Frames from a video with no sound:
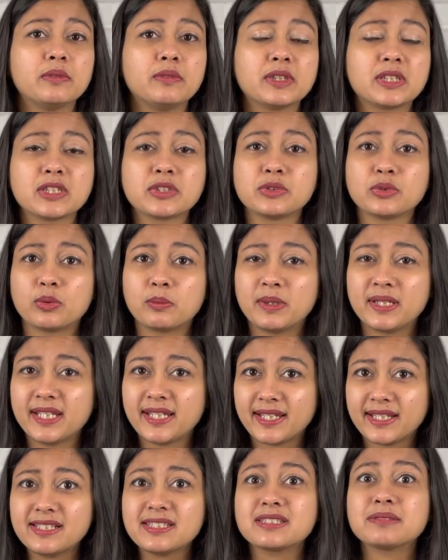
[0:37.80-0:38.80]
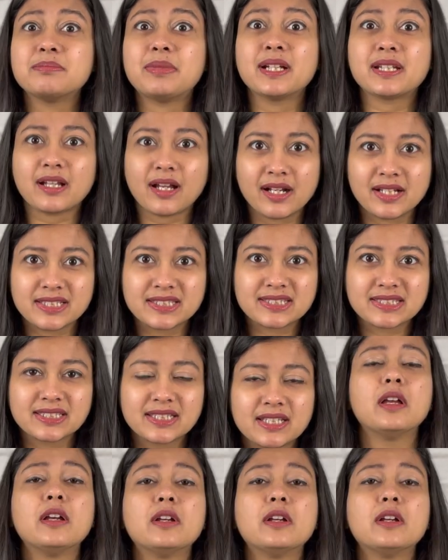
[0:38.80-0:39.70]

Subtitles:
which is nobody else but us.